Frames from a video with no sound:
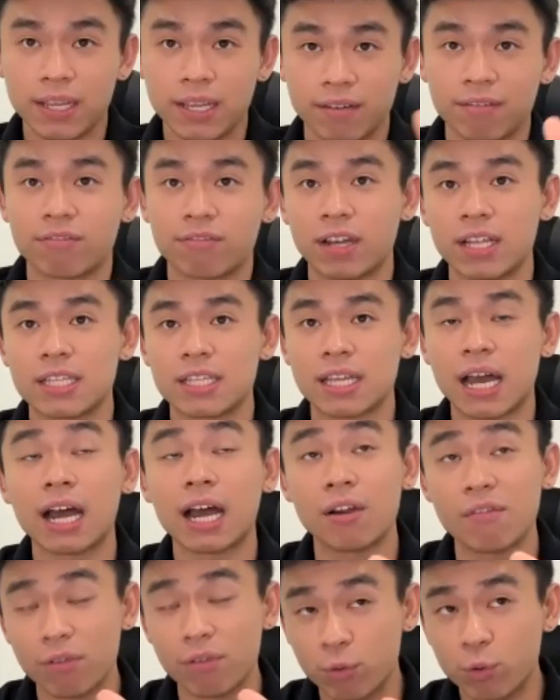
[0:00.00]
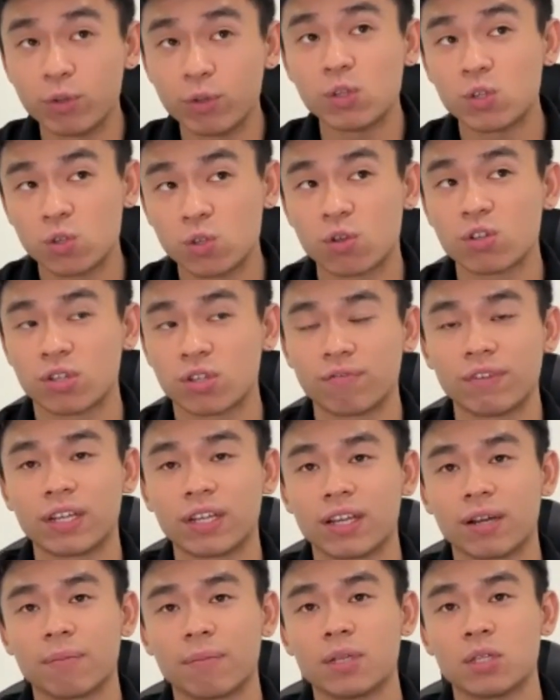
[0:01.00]
and friends are a good source of
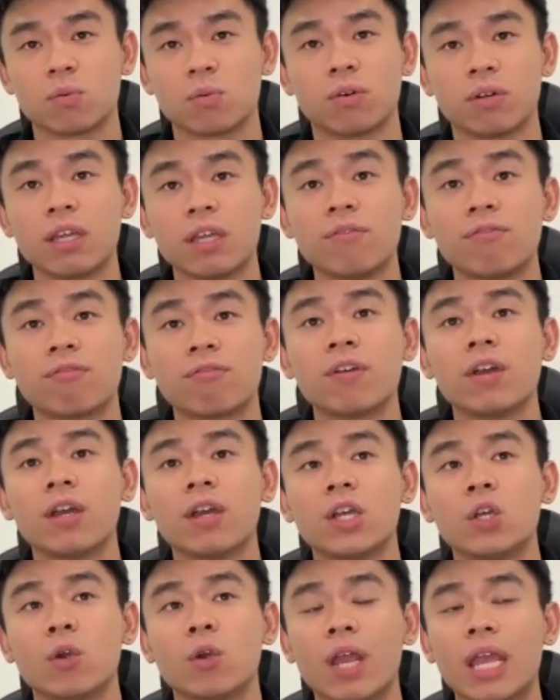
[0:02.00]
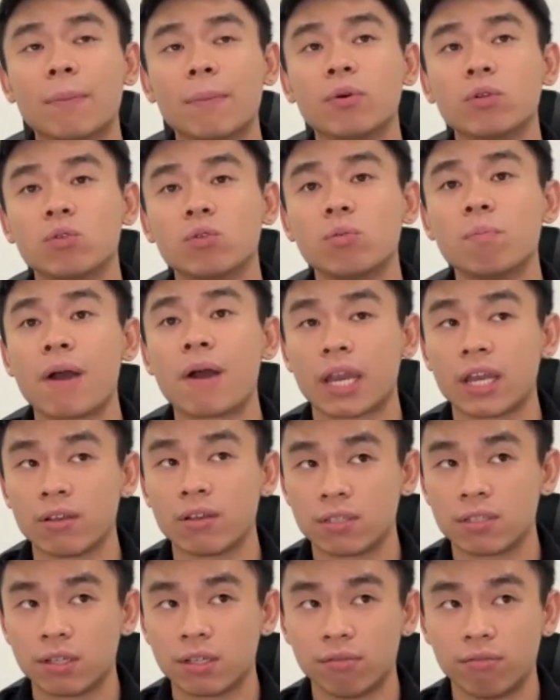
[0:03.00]
income as well if you're able to market
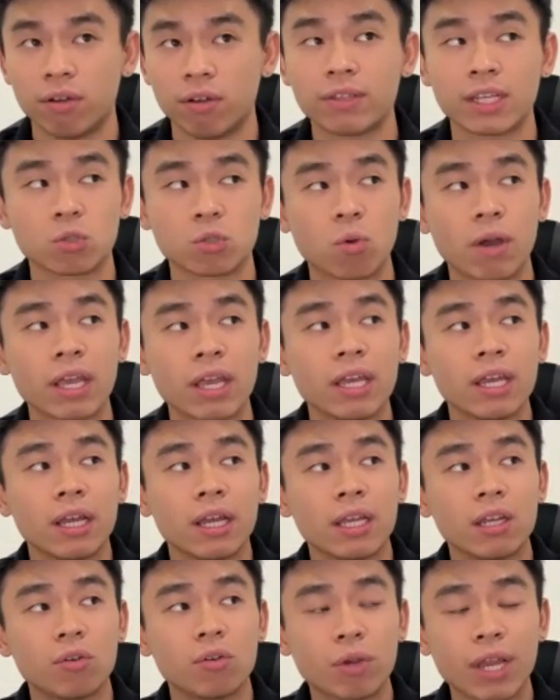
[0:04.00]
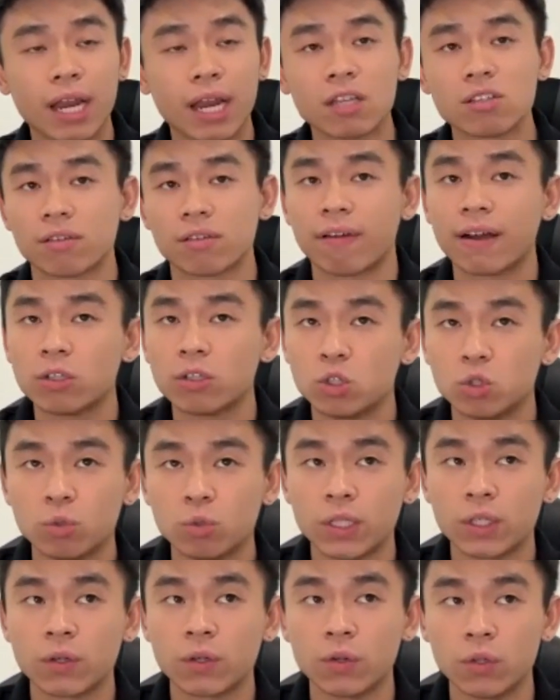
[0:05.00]
yourself well. That's why, regardless of how
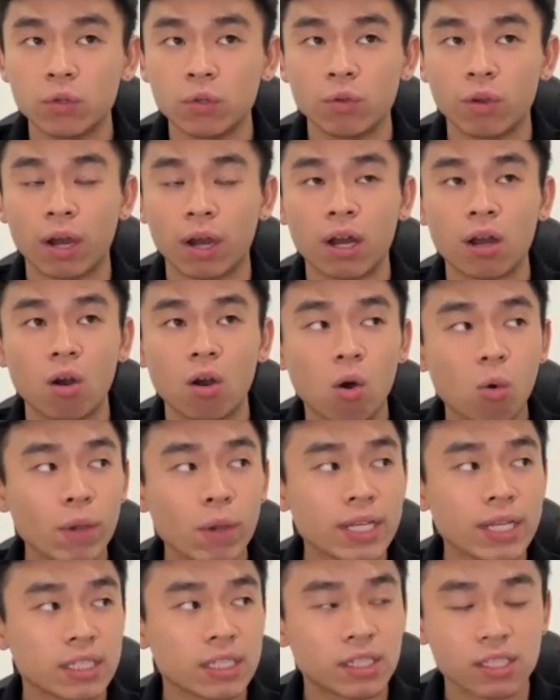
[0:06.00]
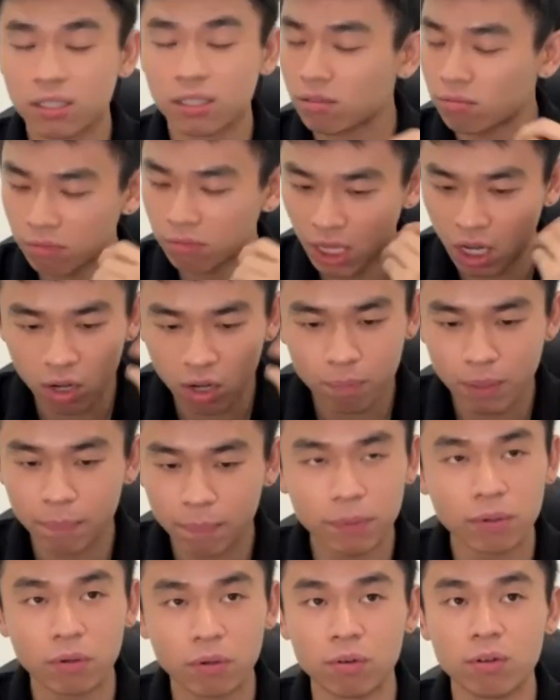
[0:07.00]
junior or new you are, always just tell
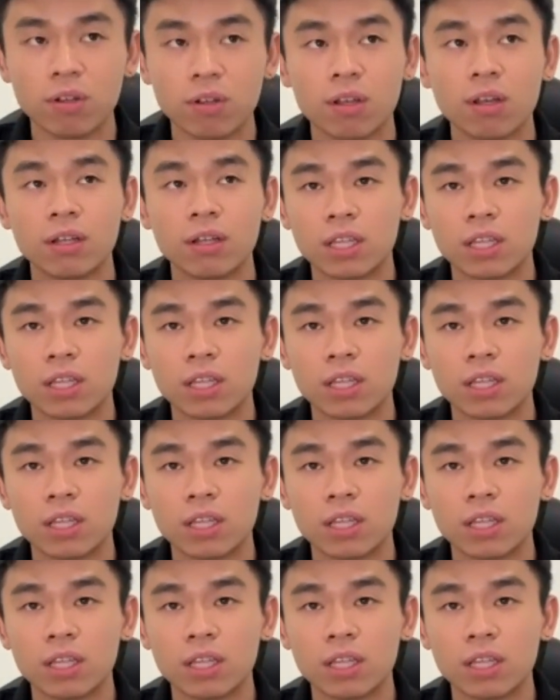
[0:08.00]
people